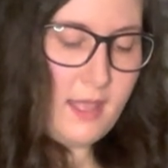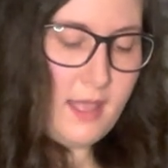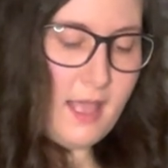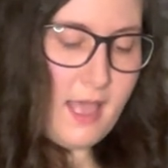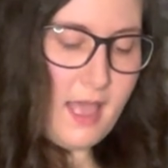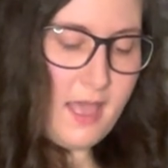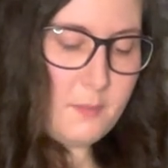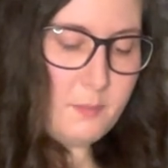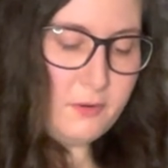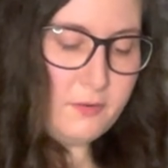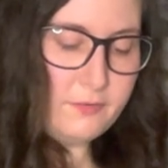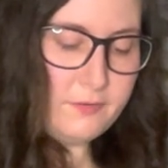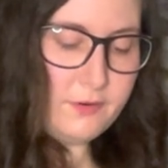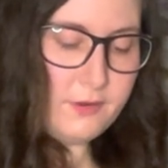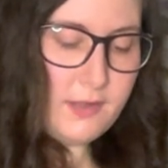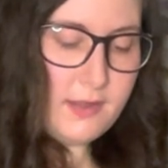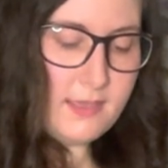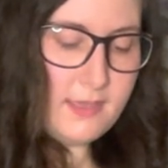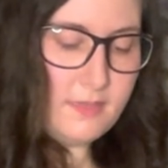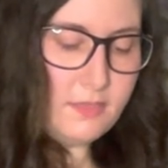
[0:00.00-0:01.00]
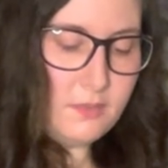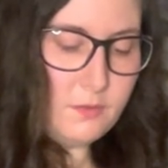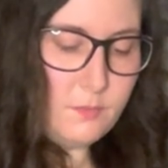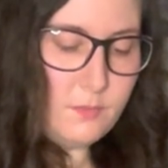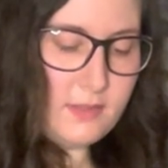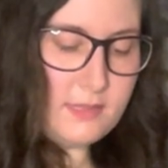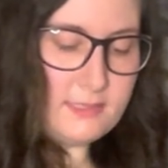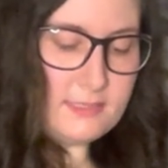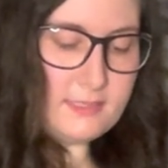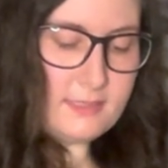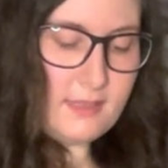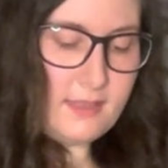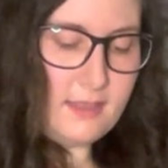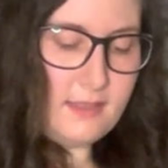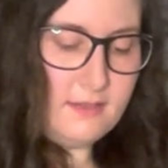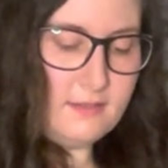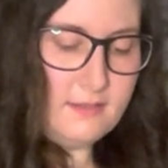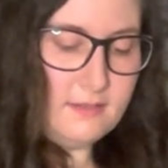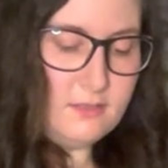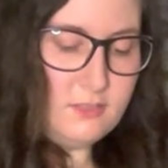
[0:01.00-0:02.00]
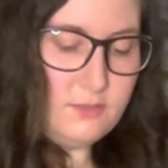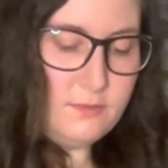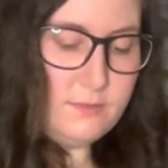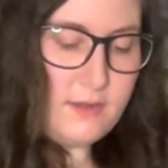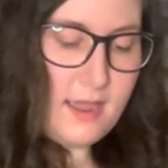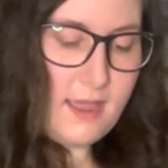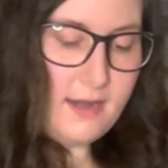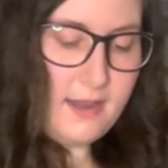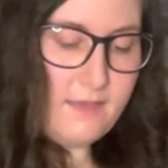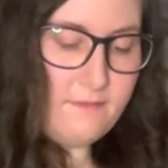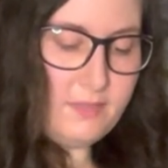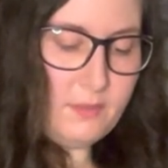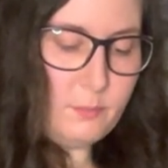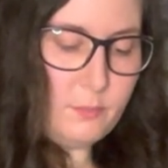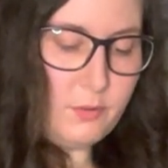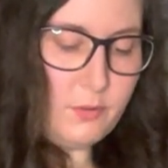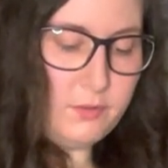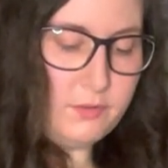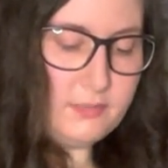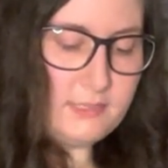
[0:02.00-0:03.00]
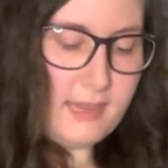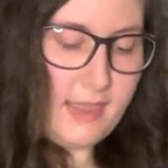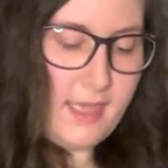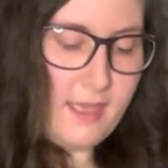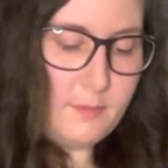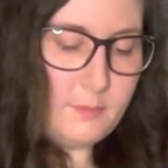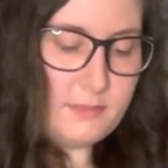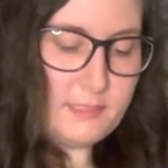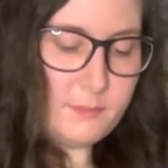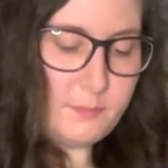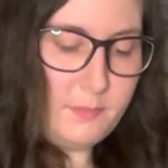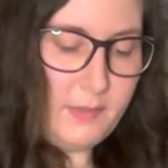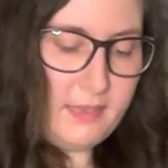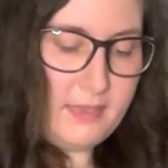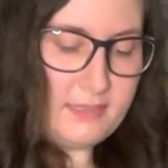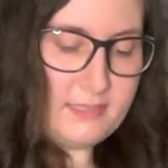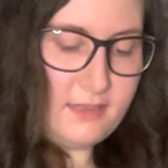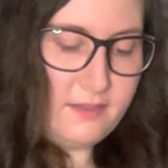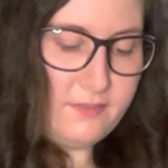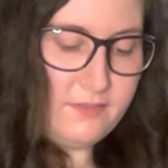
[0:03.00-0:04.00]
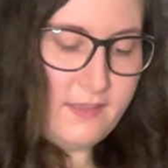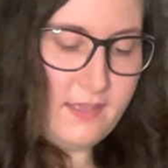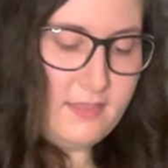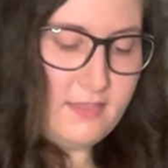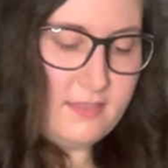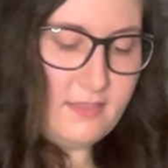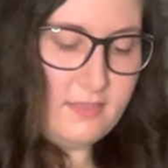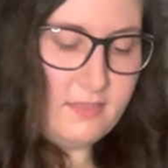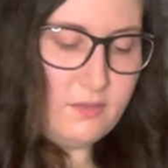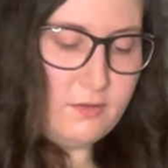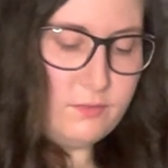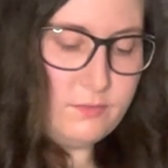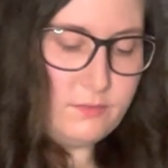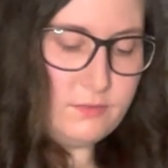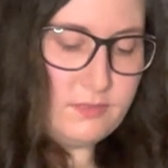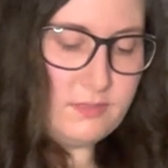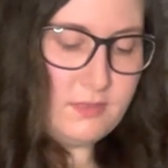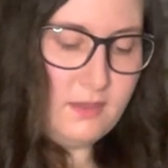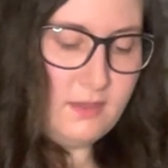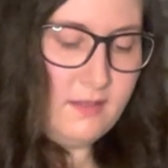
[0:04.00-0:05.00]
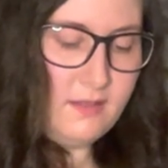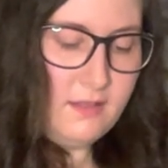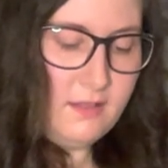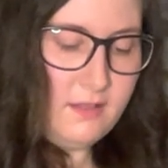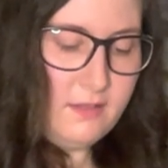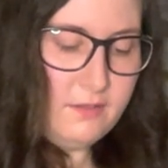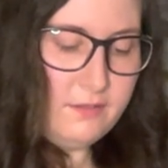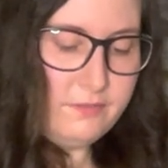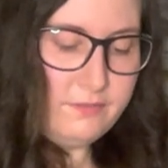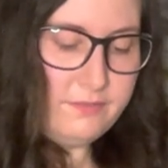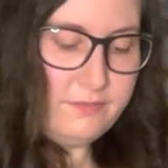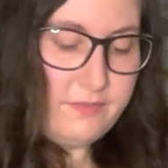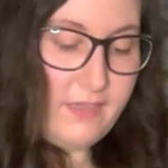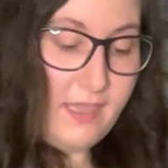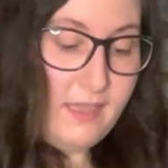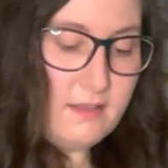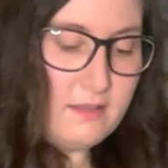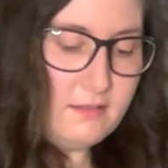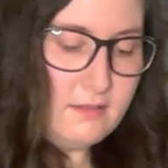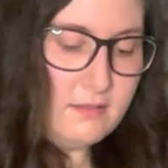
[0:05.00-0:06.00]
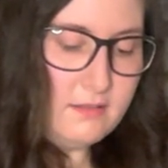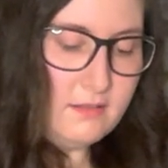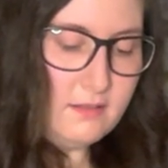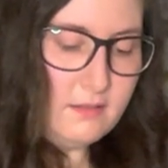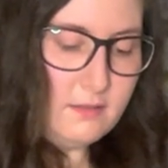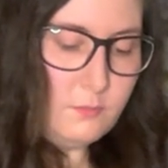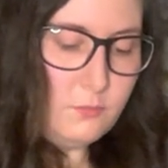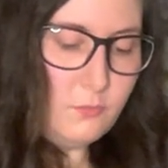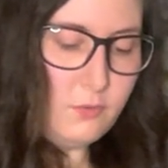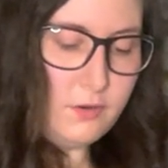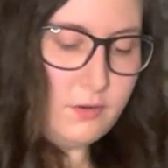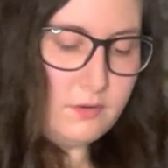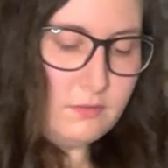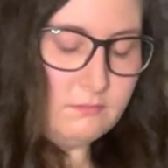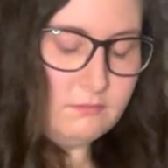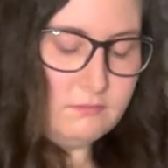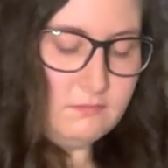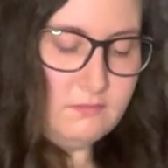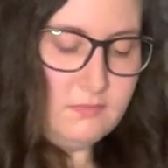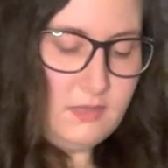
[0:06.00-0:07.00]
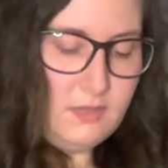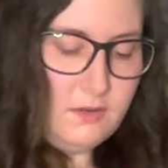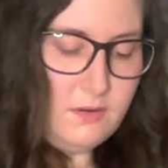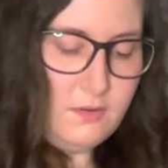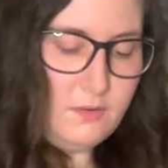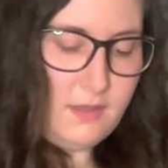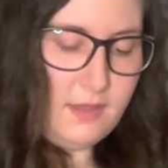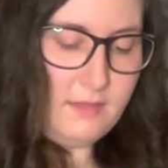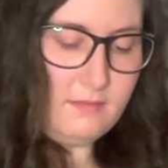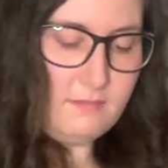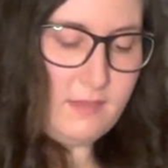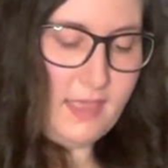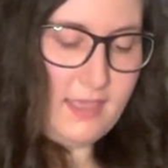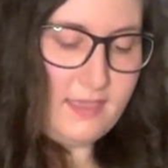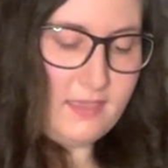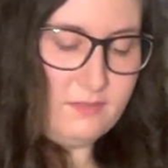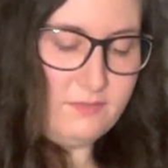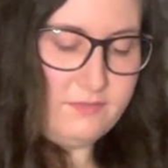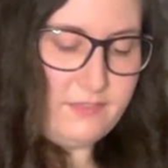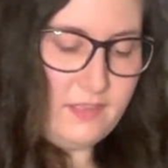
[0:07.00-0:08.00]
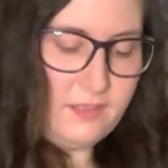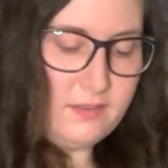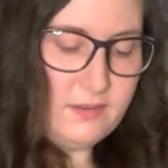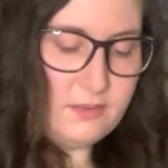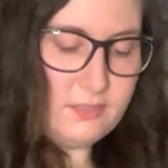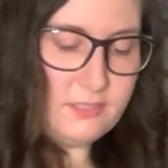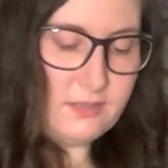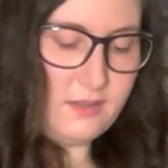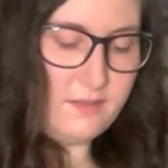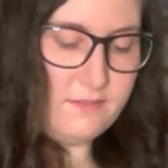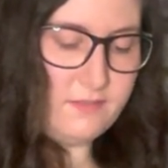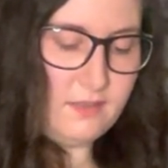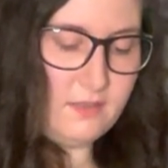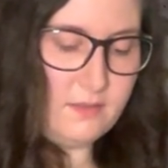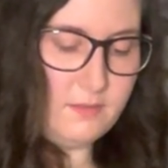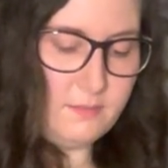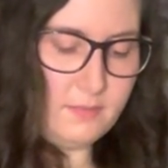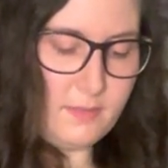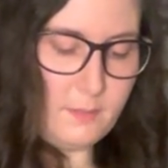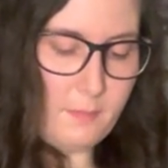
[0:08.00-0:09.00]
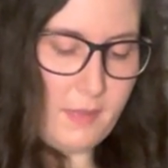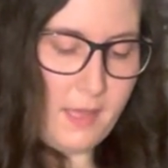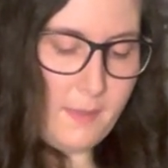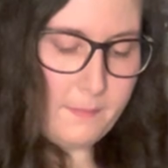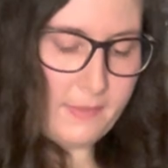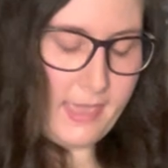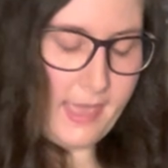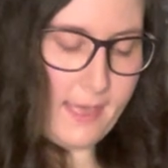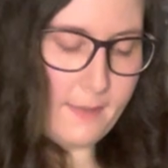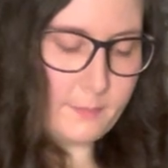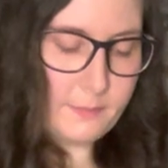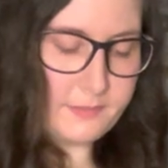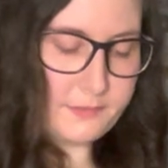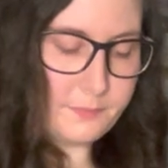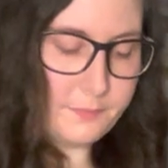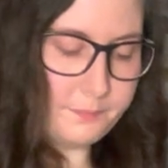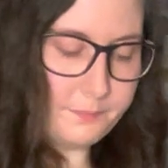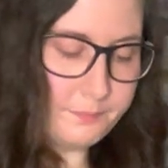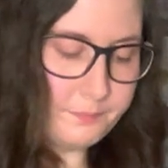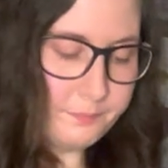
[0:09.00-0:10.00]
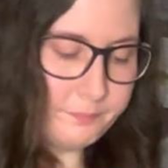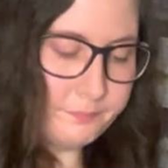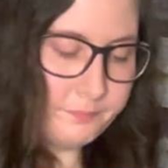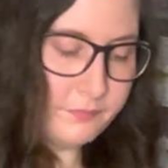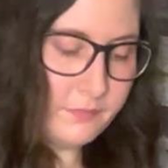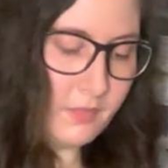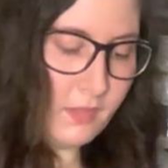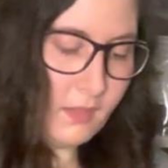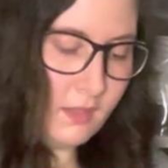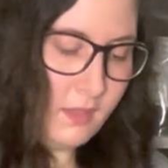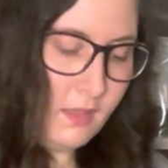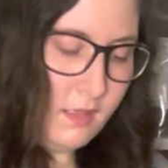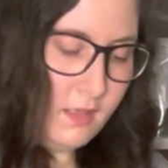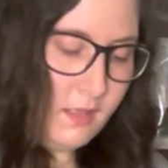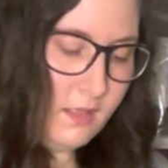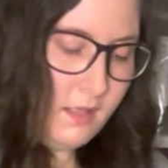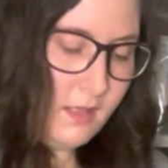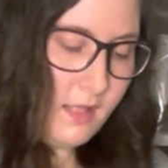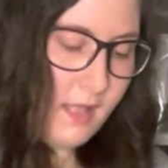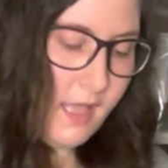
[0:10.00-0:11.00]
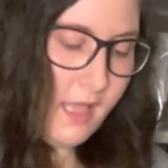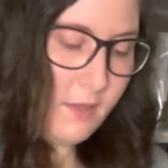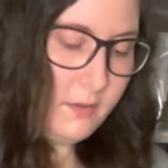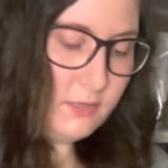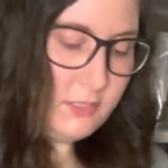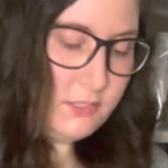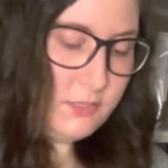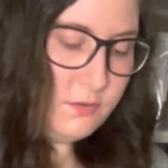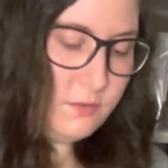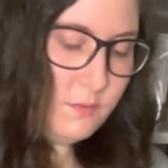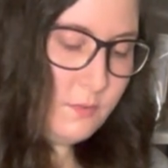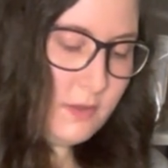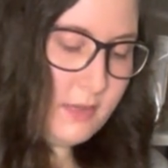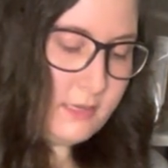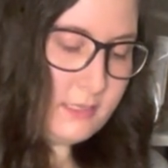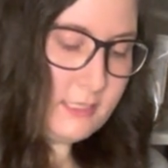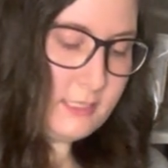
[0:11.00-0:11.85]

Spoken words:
I prefer to get the ones that do not have the pull tabs because I find that those fail more, you know, I get failures of the pop caps. I do want to